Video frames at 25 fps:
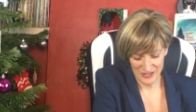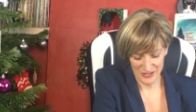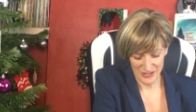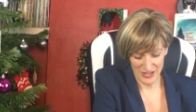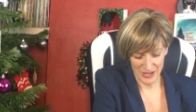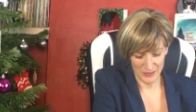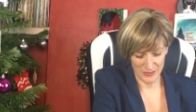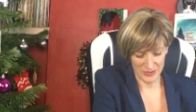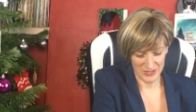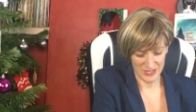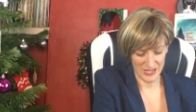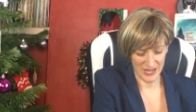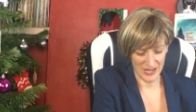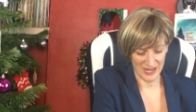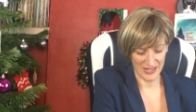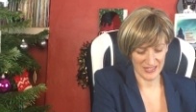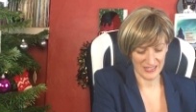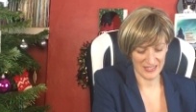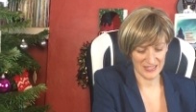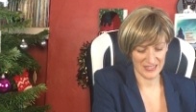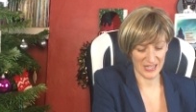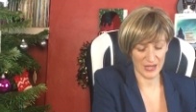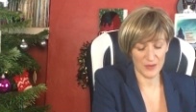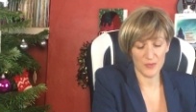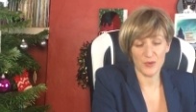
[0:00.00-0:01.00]
So that was
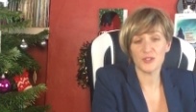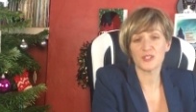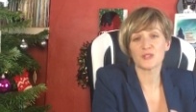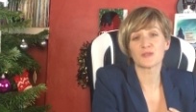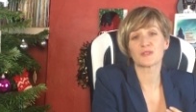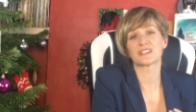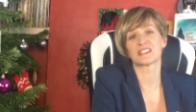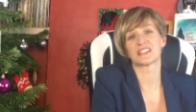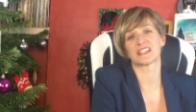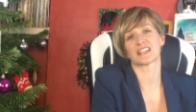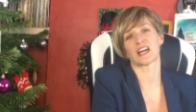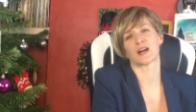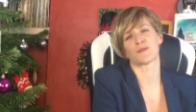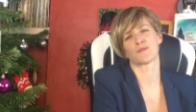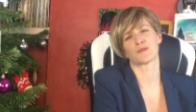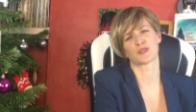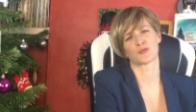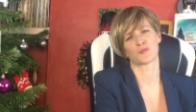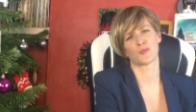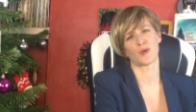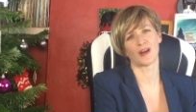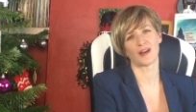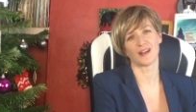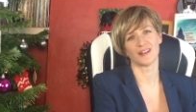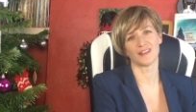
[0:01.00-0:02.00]
nice. And I want to stick up
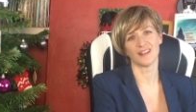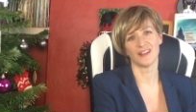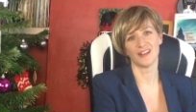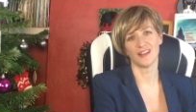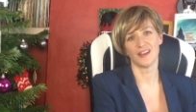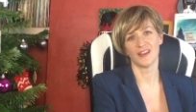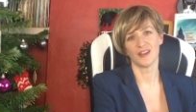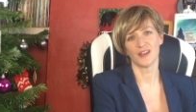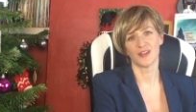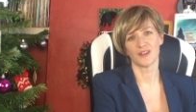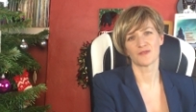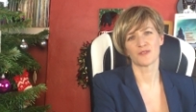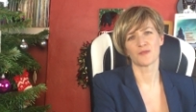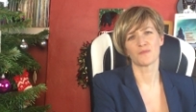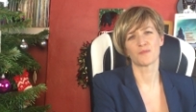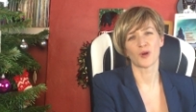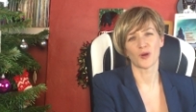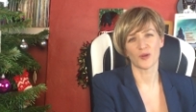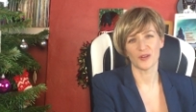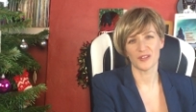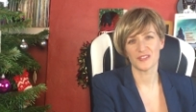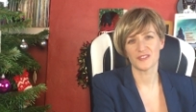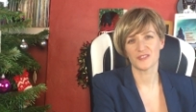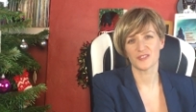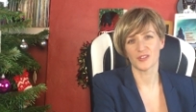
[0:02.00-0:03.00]
as well for
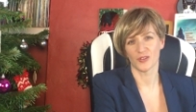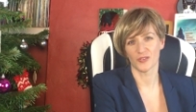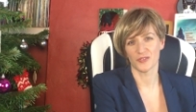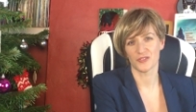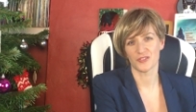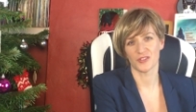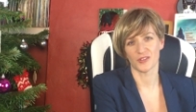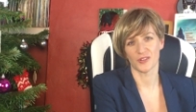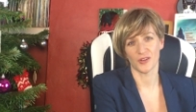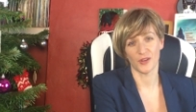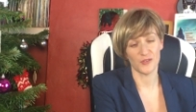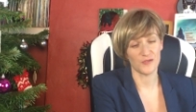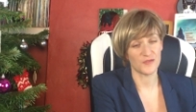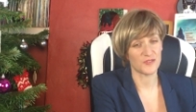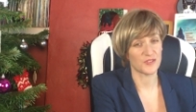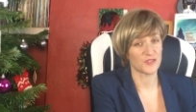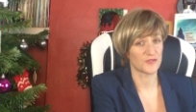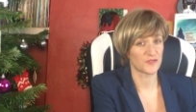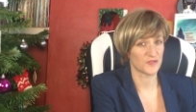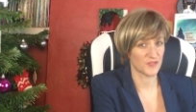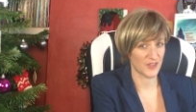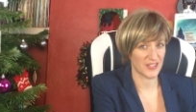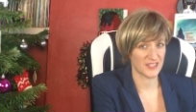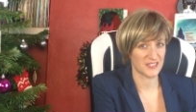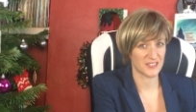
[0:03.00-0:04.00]
Boris Johnson over
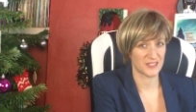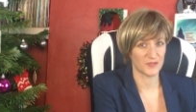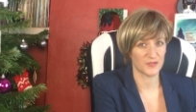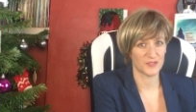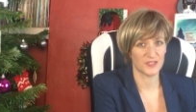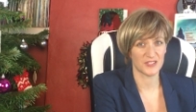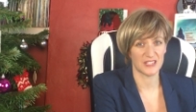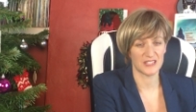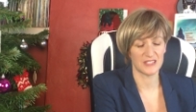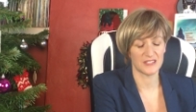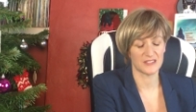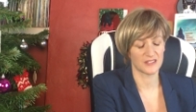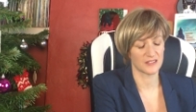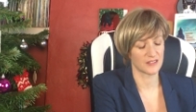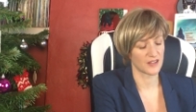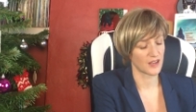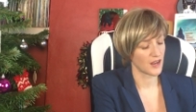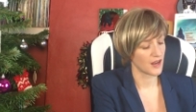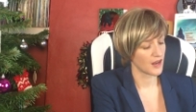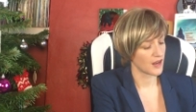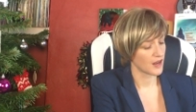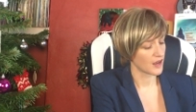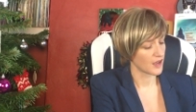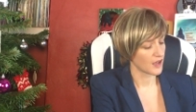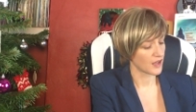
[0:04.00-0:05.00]
the festive season.
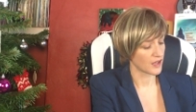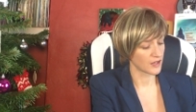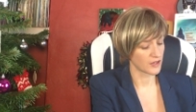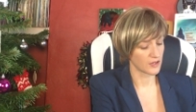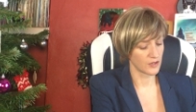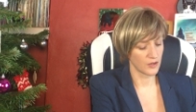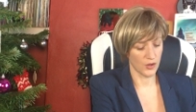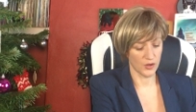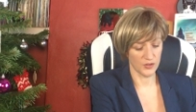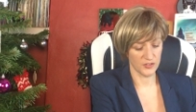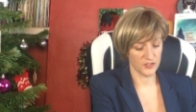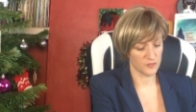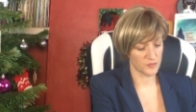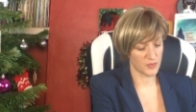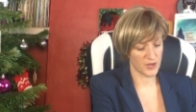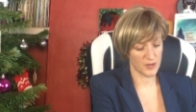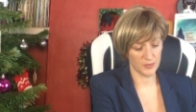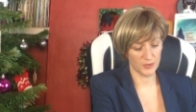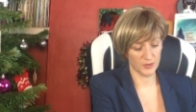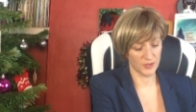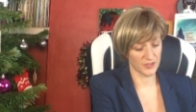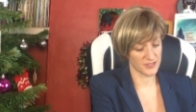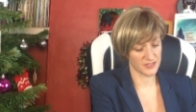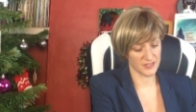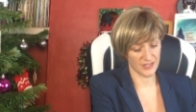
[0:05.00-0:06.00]
A lot of
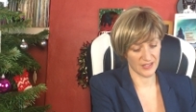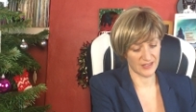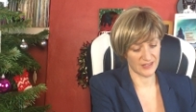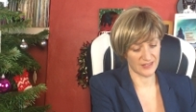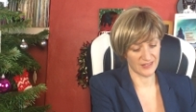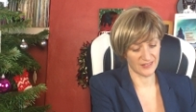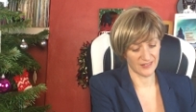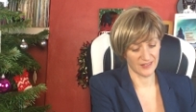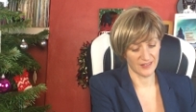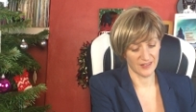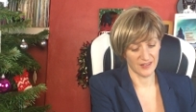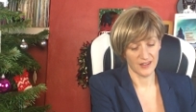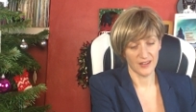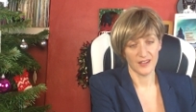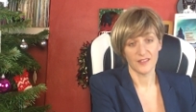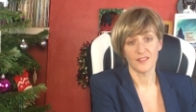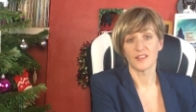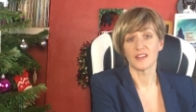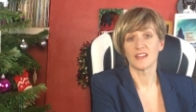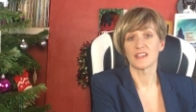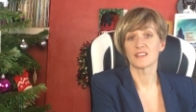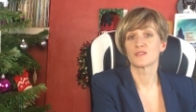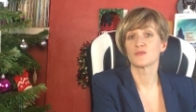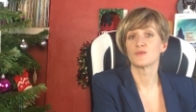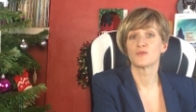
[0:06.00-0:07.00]
people are saying
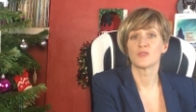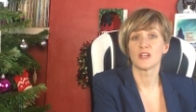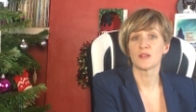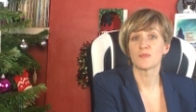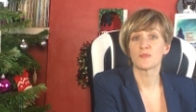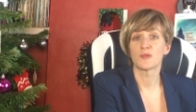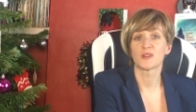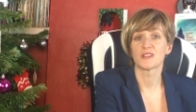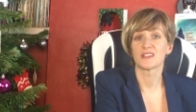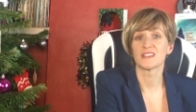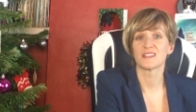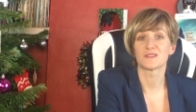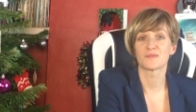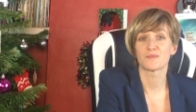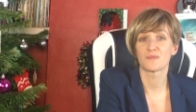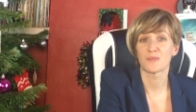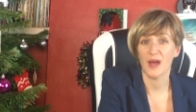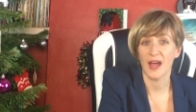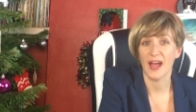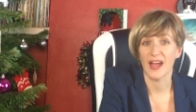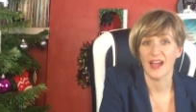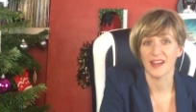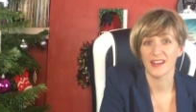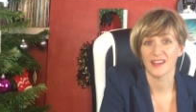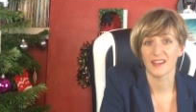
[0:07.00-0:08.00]
that he isn't really putting his
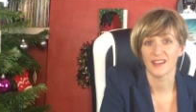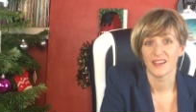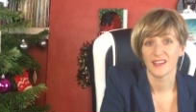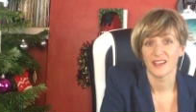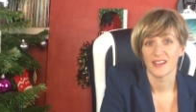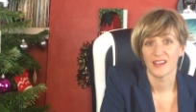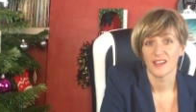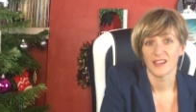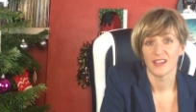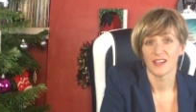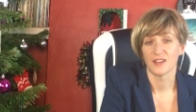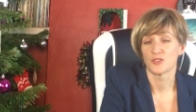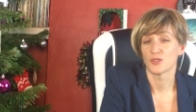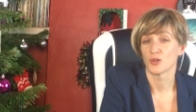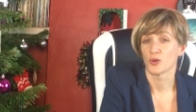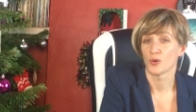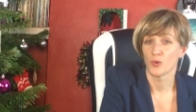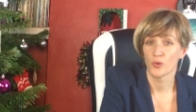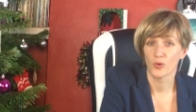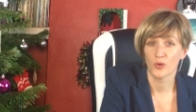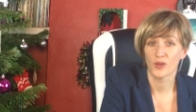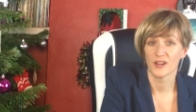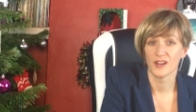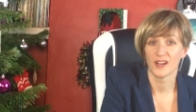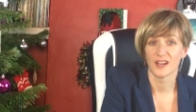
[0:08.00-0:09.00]
back into
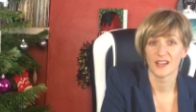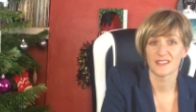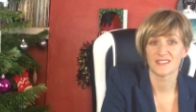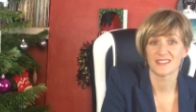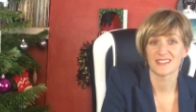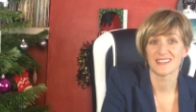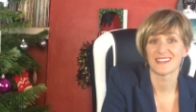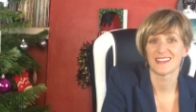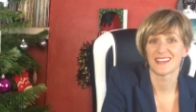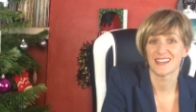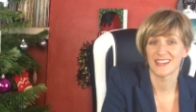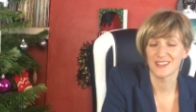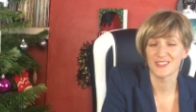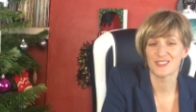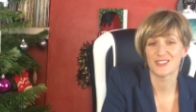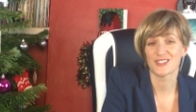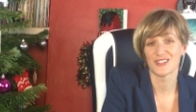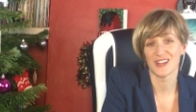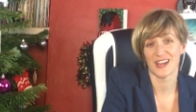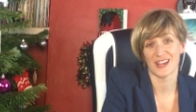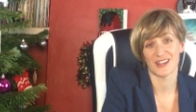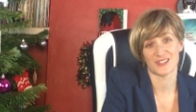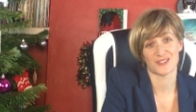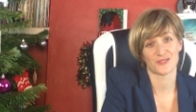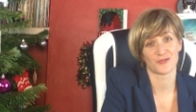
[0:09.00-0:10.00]
organising
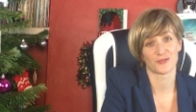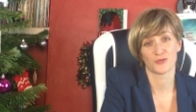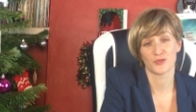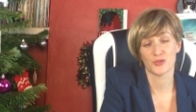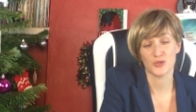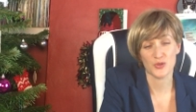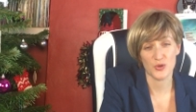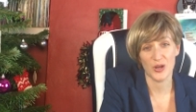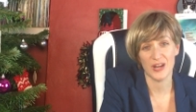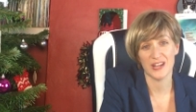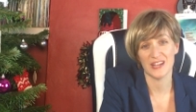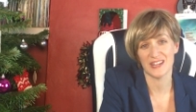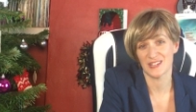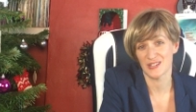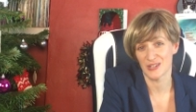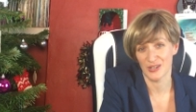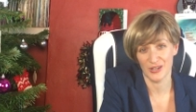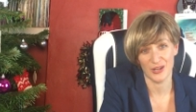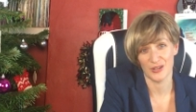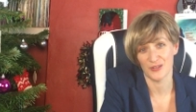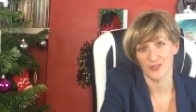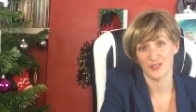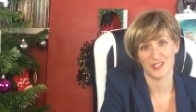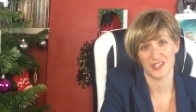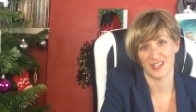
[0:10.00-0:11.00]
international trade
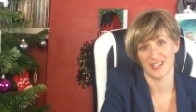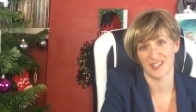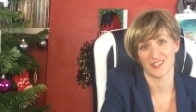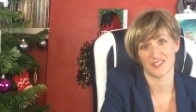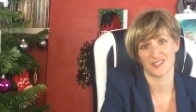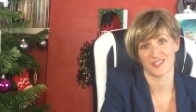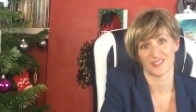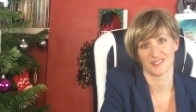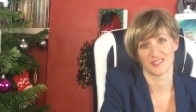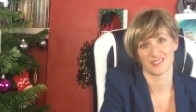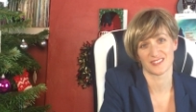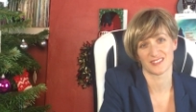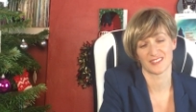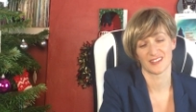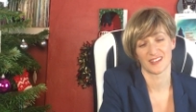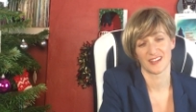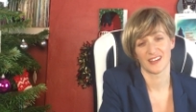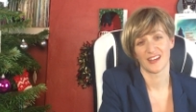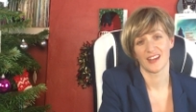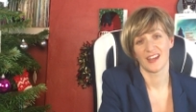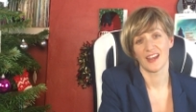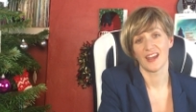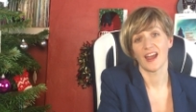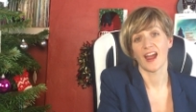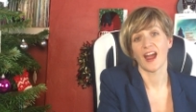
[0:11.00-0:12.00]
negotiations.
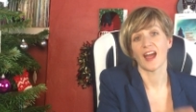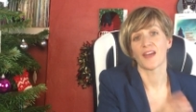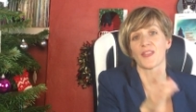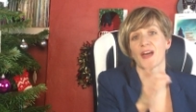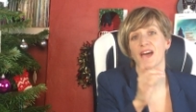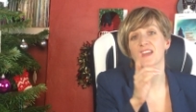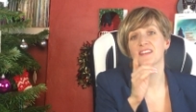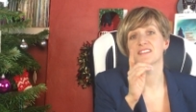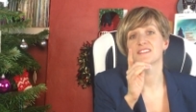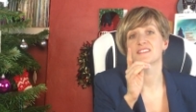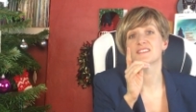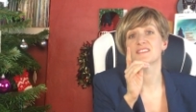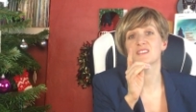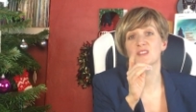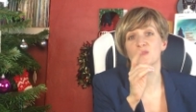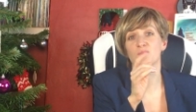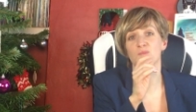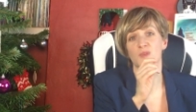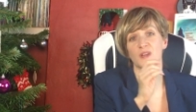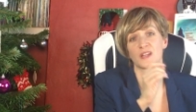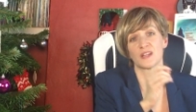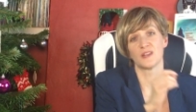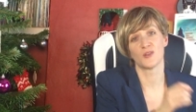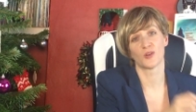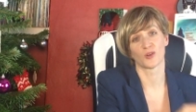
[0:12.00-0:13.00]
And that is
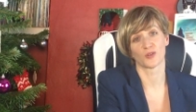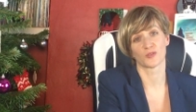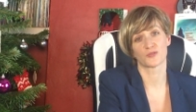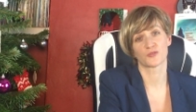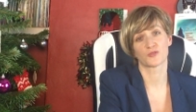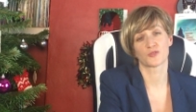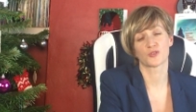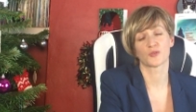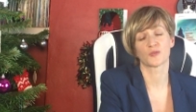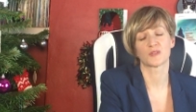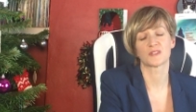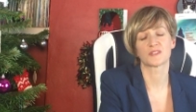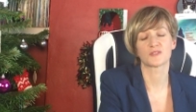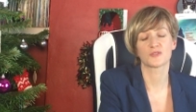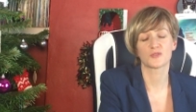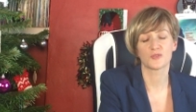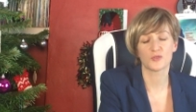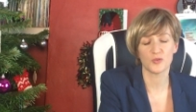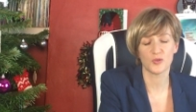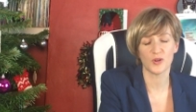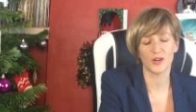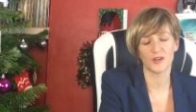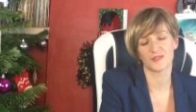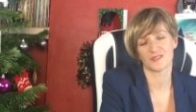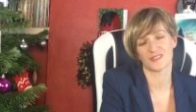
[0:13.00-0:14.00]
simply not true. It's
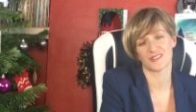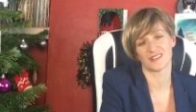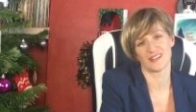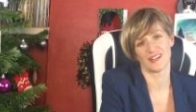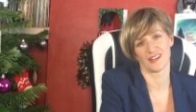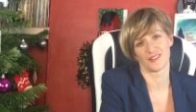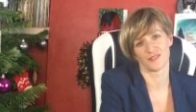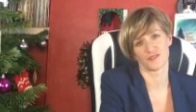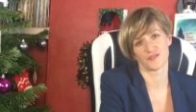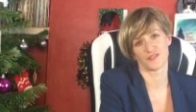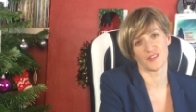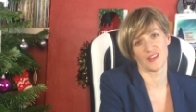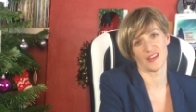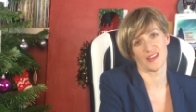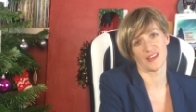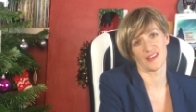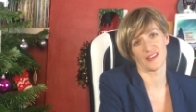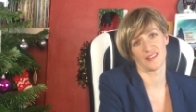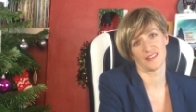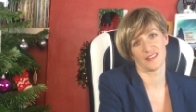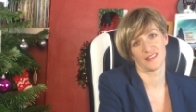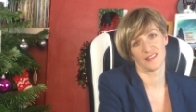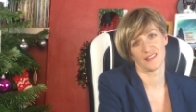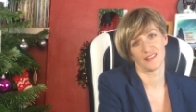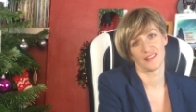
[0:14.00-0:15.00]
grossly
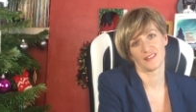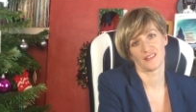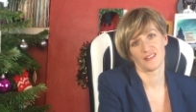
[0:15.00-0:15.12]
unfair.